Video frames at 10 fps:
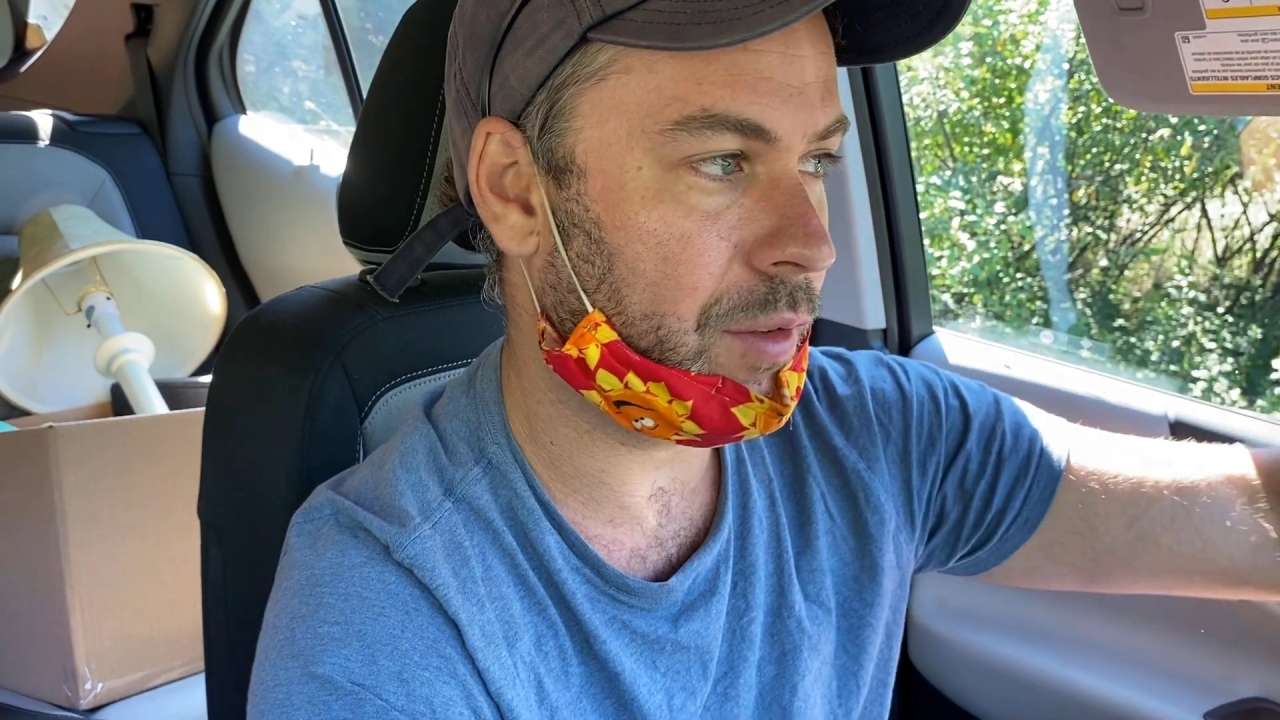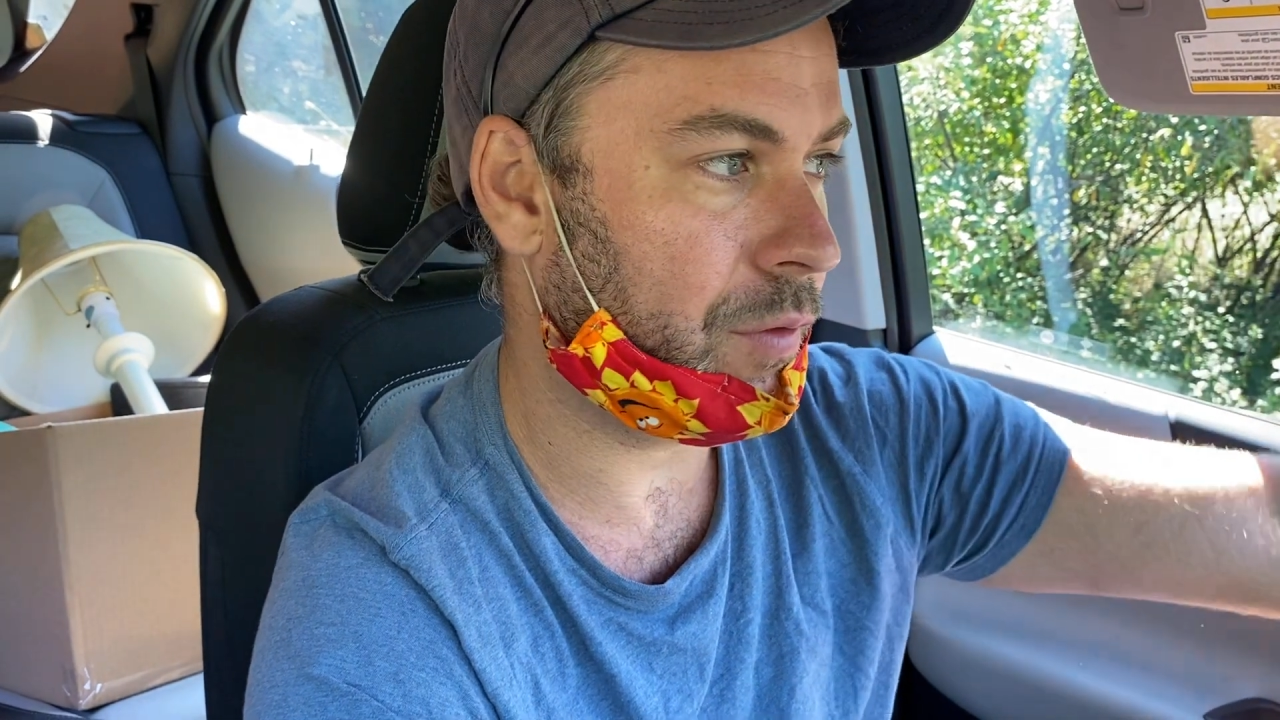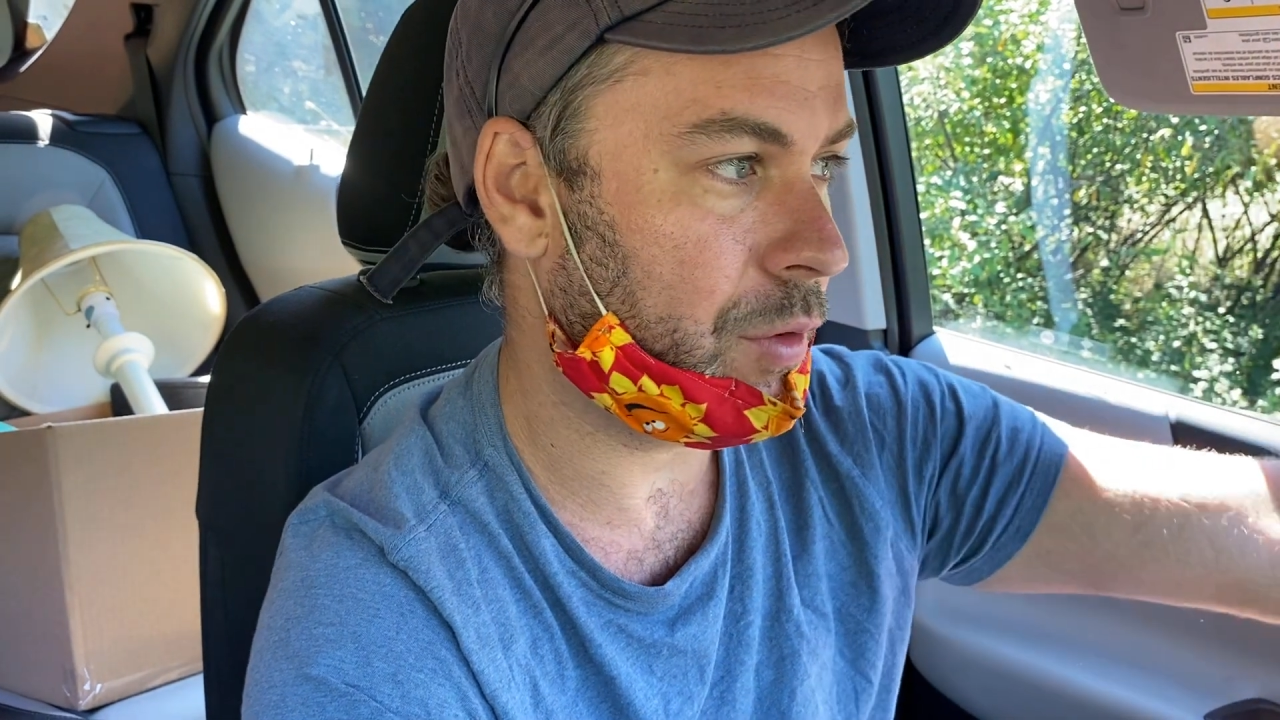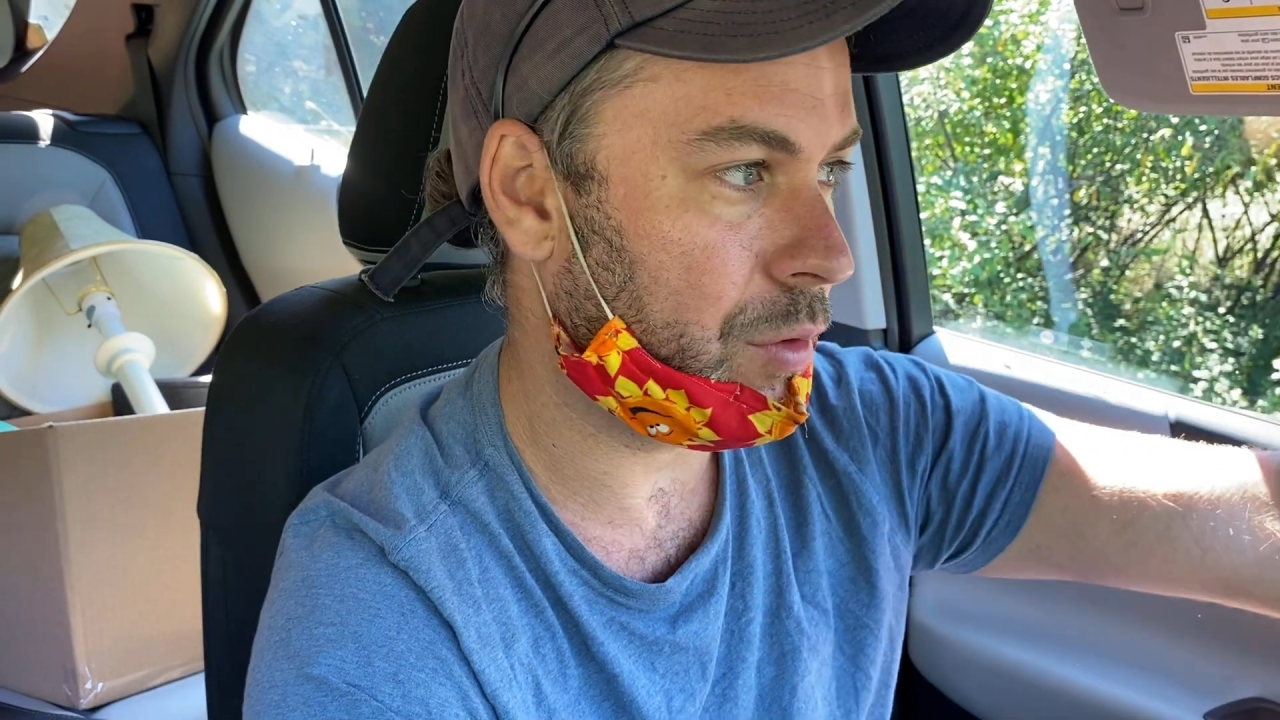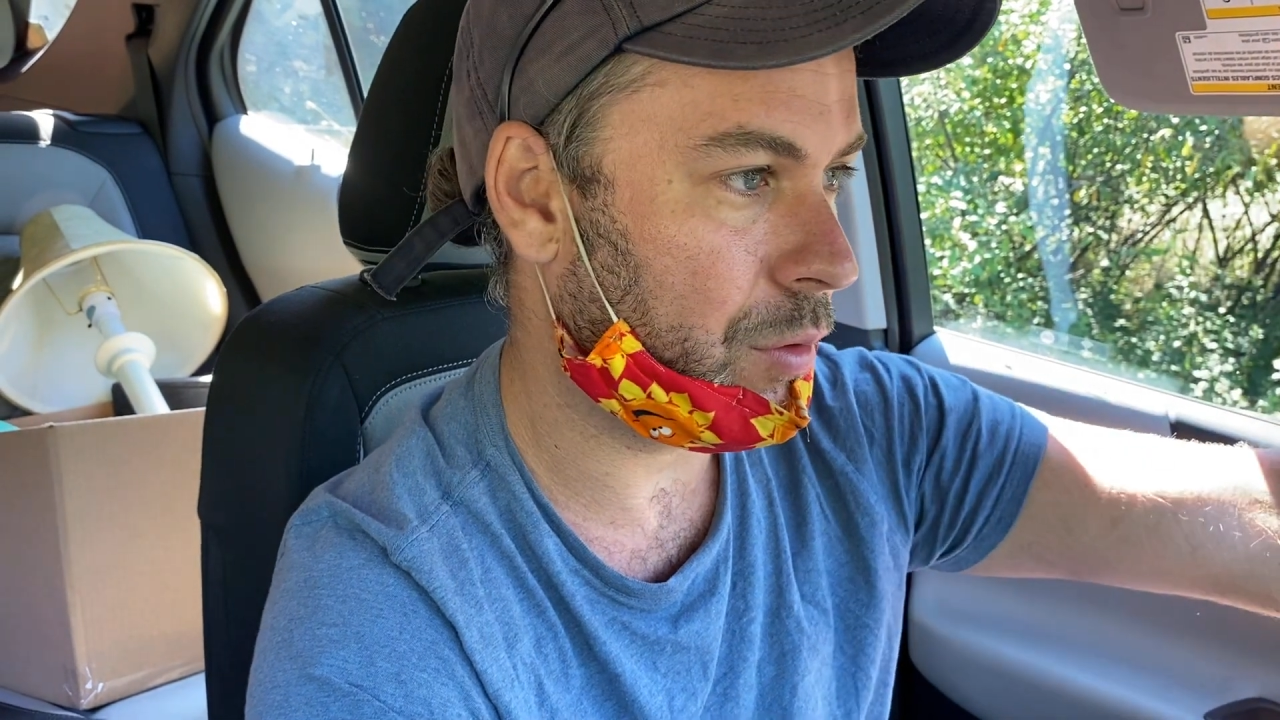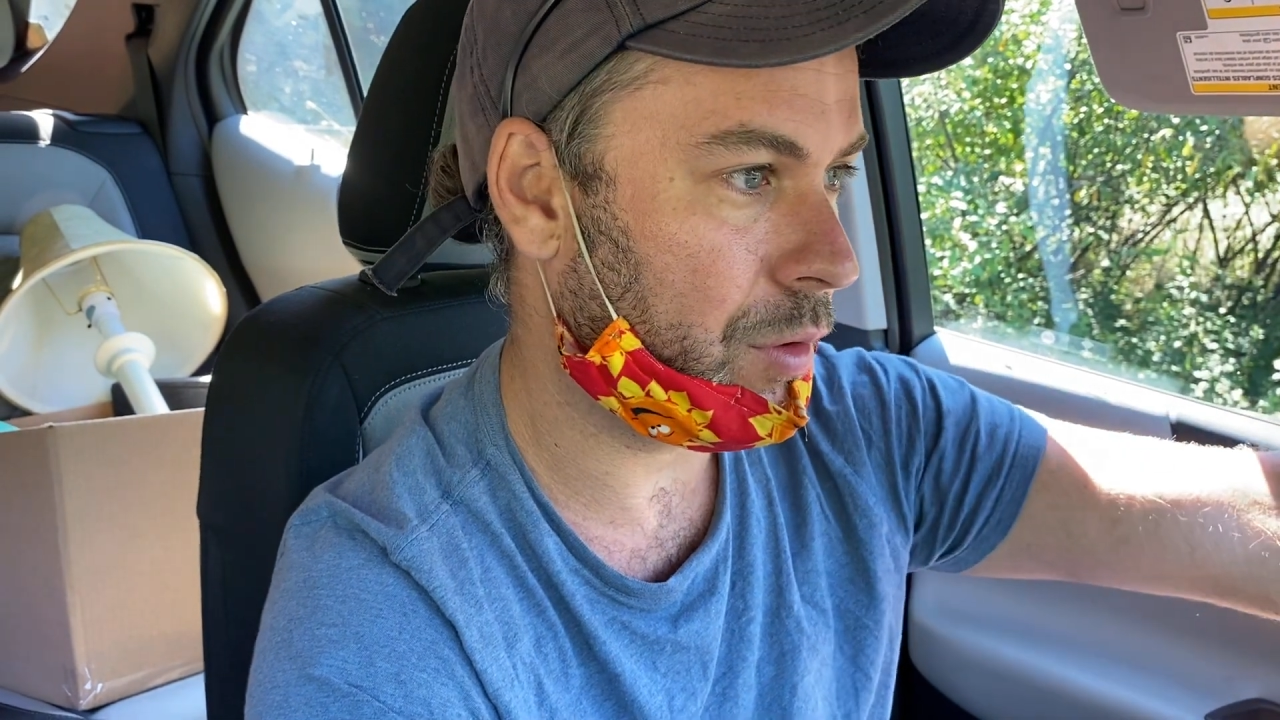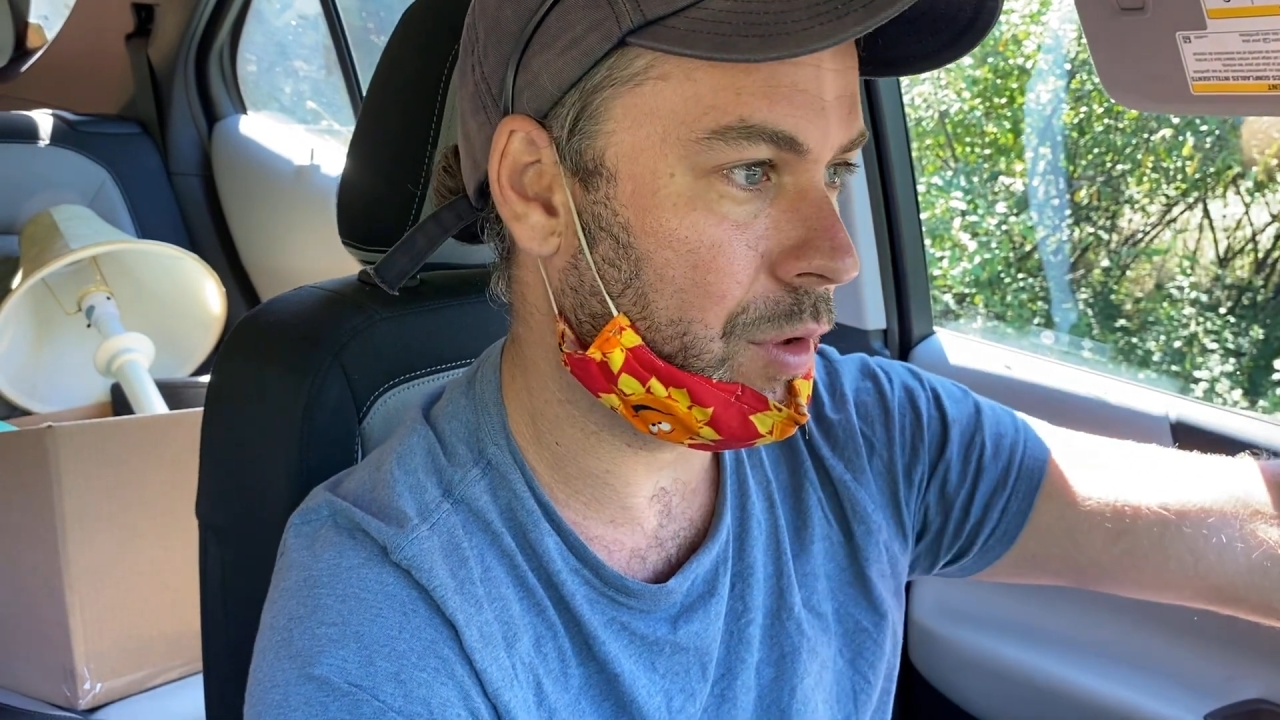if you sort of